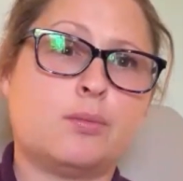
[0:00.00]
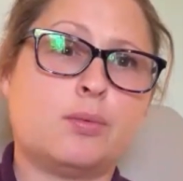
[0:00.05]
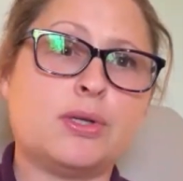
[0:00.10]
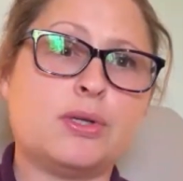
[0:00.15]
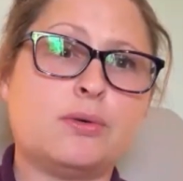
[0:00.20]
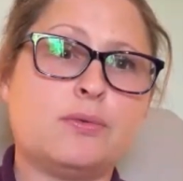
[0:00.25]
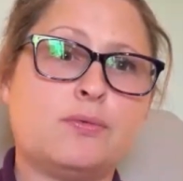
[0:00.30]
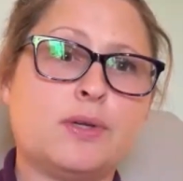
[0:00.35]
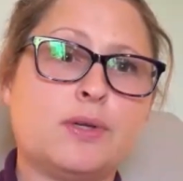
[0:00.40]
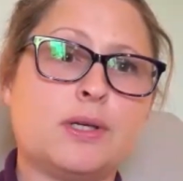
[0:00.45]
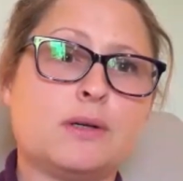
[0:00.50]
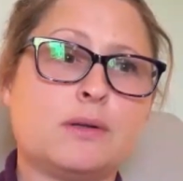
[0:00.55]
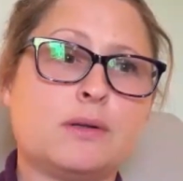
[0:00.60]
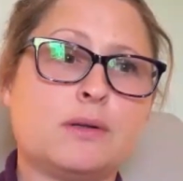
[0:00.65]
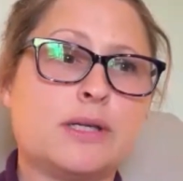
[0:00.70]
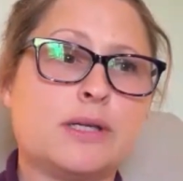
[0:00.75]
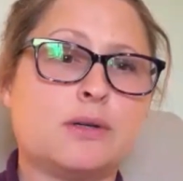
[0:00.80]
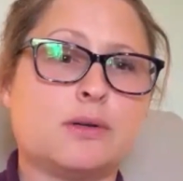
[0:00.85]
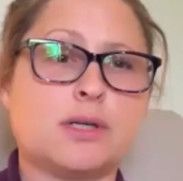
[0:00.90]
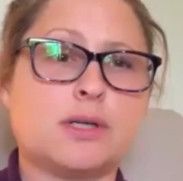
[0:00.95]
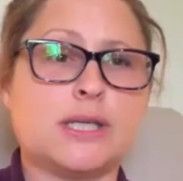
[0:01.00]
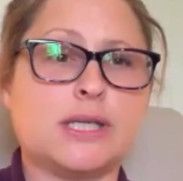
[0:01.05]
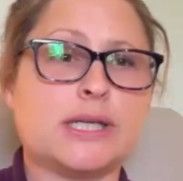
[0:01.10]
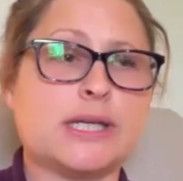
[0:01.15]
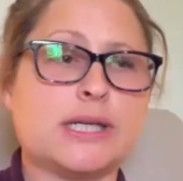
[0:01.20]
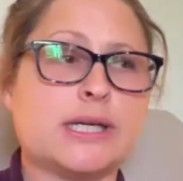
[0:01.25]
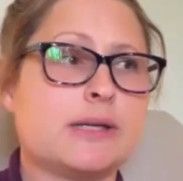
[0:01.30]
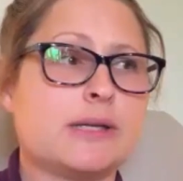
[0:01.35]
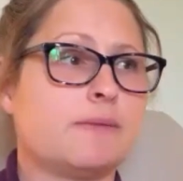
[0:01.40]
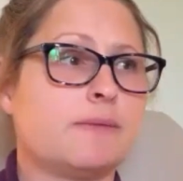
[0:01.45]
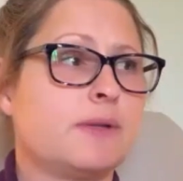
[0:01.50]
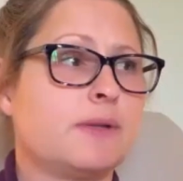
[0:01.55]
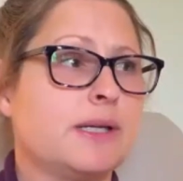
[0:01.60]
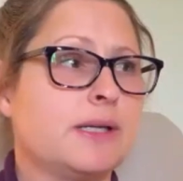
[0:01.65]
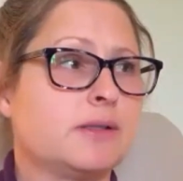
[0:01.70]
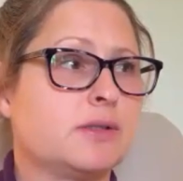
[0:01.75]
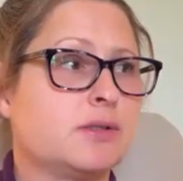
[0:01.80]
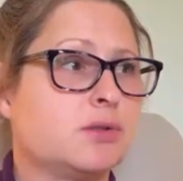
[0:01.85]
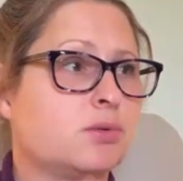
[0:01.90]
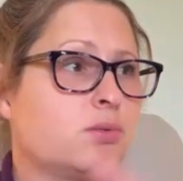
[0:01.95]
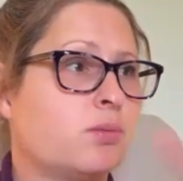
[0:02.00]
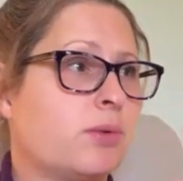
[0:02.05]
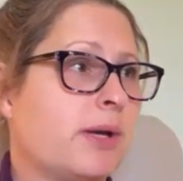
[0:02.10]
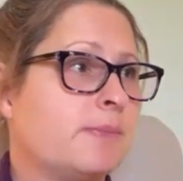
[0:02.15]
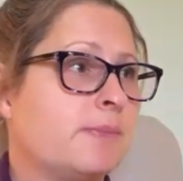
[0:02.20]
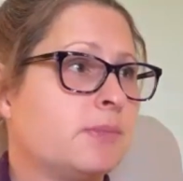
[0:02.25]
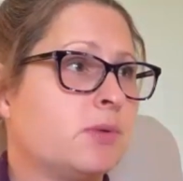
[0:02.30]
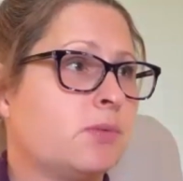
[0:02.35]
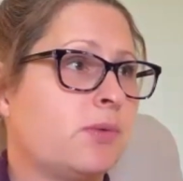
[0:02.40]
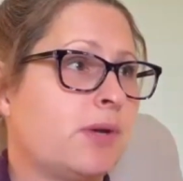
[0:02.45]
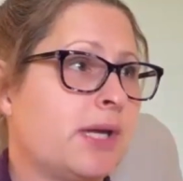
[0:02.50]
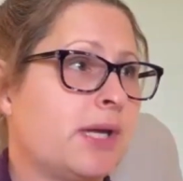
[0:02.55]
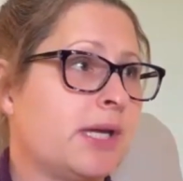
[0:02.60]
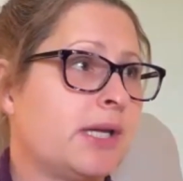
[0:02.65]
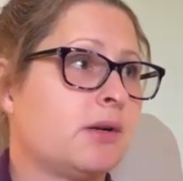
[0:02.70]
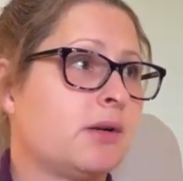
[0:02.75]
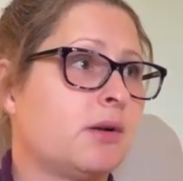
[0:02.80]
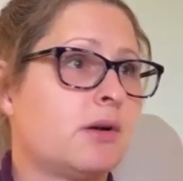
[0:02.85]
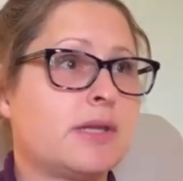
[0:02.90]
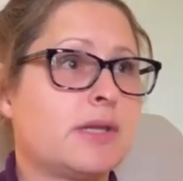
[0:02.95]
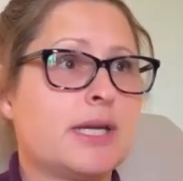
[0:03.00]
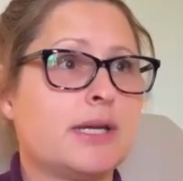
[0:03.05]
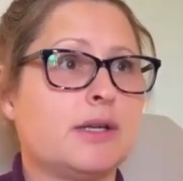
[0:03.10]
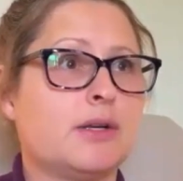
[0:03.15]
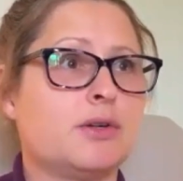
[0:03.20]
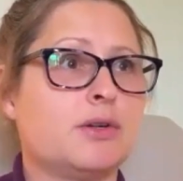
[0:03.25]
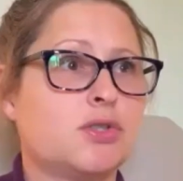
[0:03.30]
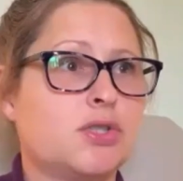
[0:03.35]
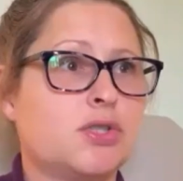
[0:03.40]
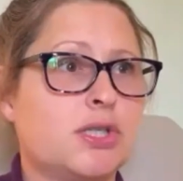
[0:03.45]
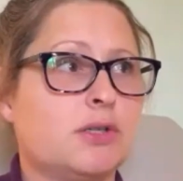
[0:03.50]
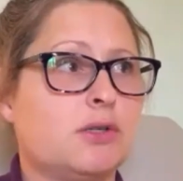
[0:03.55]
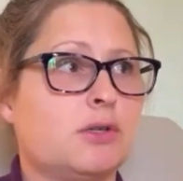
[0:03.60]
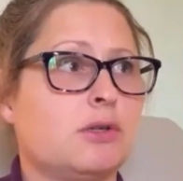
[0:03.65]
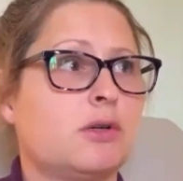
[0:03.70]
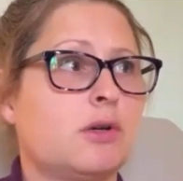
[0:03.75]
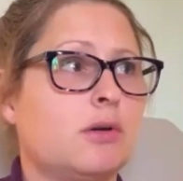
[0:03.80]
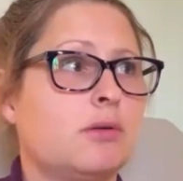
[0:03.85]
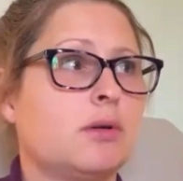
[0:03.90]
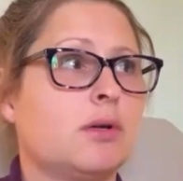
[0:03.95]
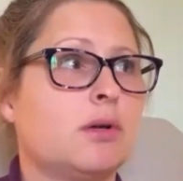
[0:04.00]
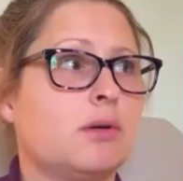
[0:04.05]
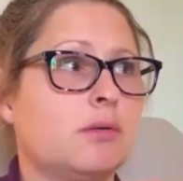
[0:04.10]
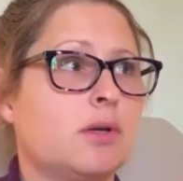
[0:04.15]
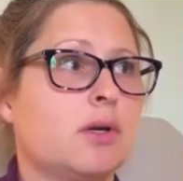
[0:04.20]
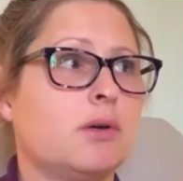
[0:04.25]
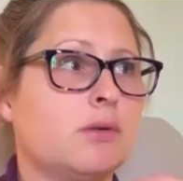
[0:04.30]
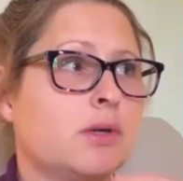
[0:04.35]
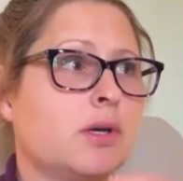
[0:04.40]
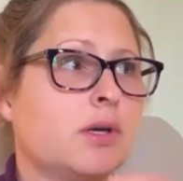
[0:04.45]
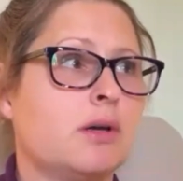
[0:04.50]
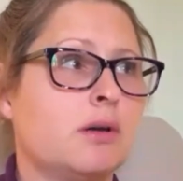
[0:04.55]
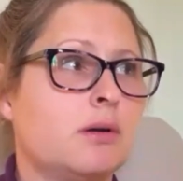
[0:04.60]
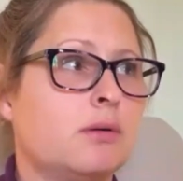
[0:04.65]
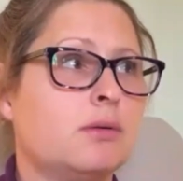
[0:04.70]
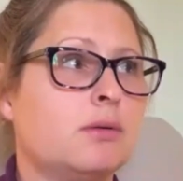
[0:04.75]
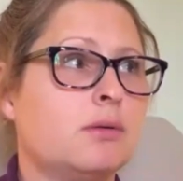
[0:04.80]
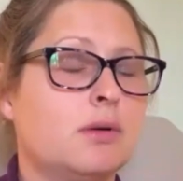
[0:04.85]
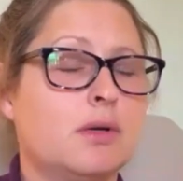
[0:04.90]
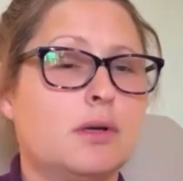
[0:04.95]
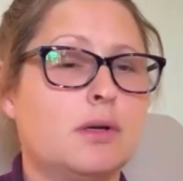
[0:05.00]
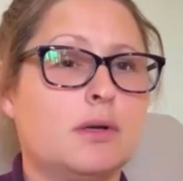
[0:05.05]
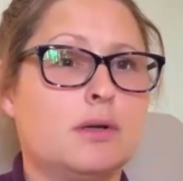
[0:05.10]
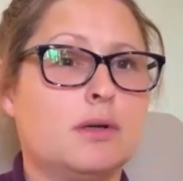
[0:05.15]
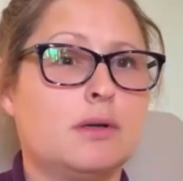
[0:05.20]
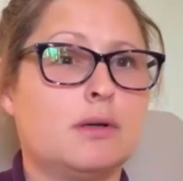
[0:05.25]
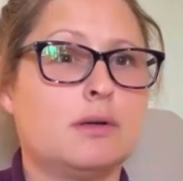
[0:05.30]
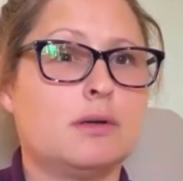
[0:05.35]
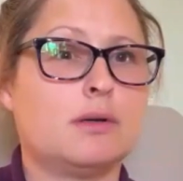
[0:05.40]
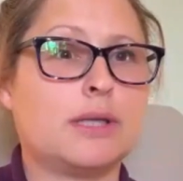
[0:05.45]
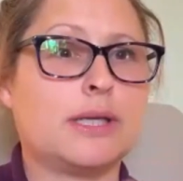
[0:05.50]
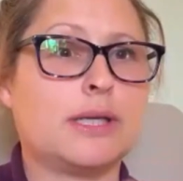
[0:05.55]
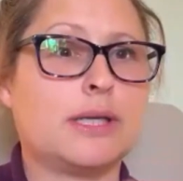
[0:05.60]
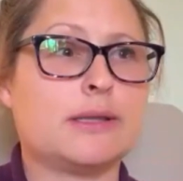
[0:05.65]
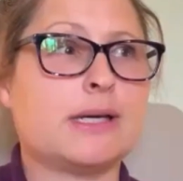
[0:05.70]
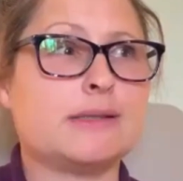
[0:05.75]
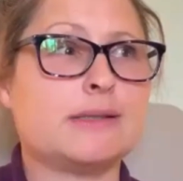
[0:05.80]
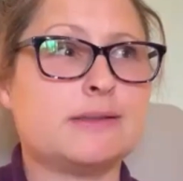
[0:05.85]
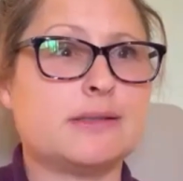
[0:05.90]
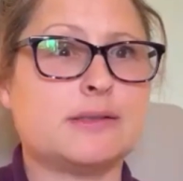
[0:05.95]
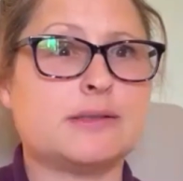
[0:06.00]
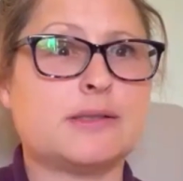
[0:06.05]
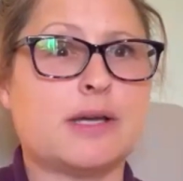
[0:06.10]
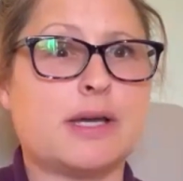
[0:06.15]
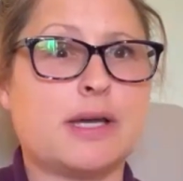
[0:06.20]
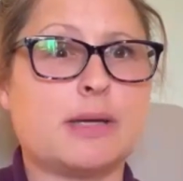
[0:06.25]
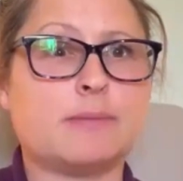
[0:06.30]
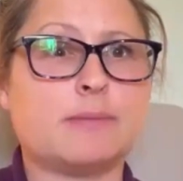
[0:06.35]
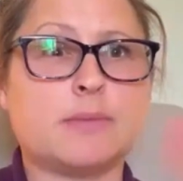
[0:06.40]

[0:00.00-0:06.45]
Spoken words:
When you feel like you're getting kind of like swept away and all that energy and you're go, go, go, go, like that's the